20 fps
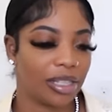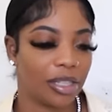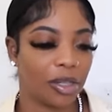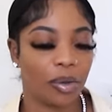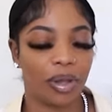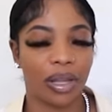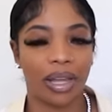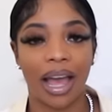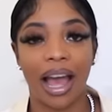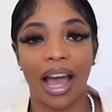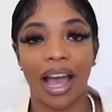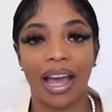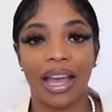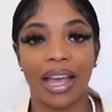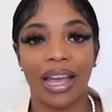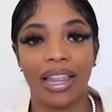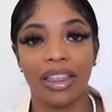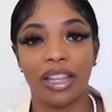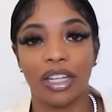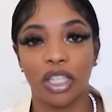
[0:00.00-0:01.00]
So the
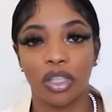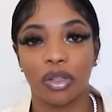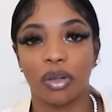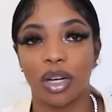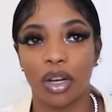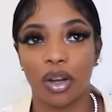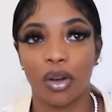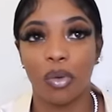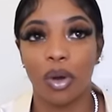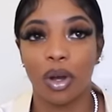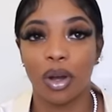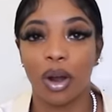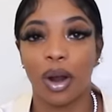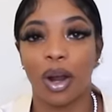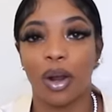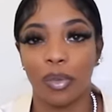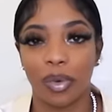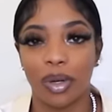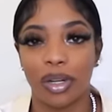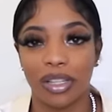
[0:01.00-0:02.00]
guy in the truck who
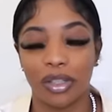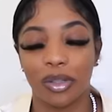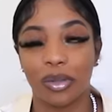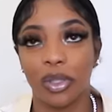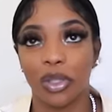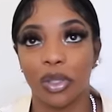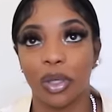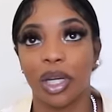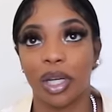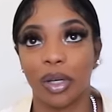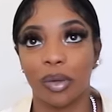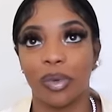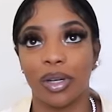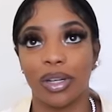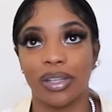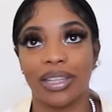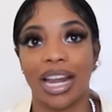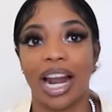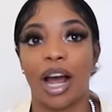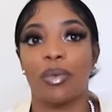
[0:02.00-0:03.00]
car was, who truck it
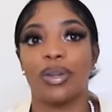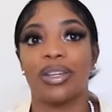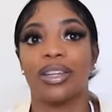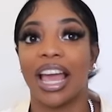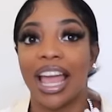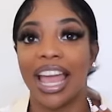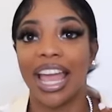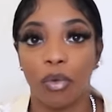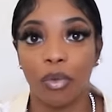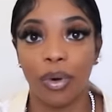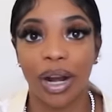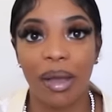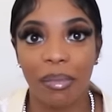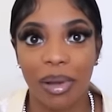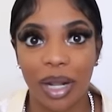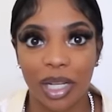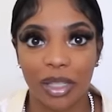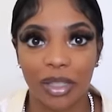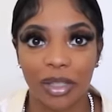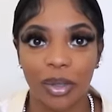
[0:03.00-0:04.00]
was that I was
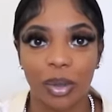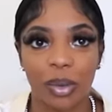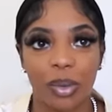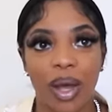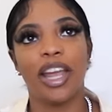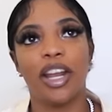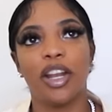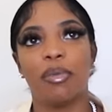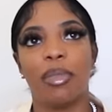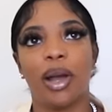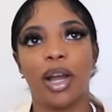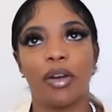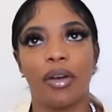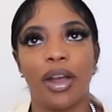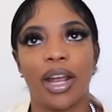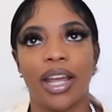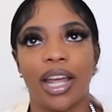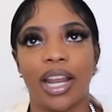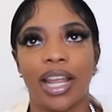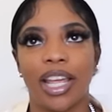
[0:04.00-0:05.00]
ramming into, he knew my
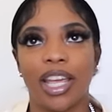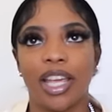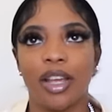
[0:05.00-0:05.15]
granddaddy.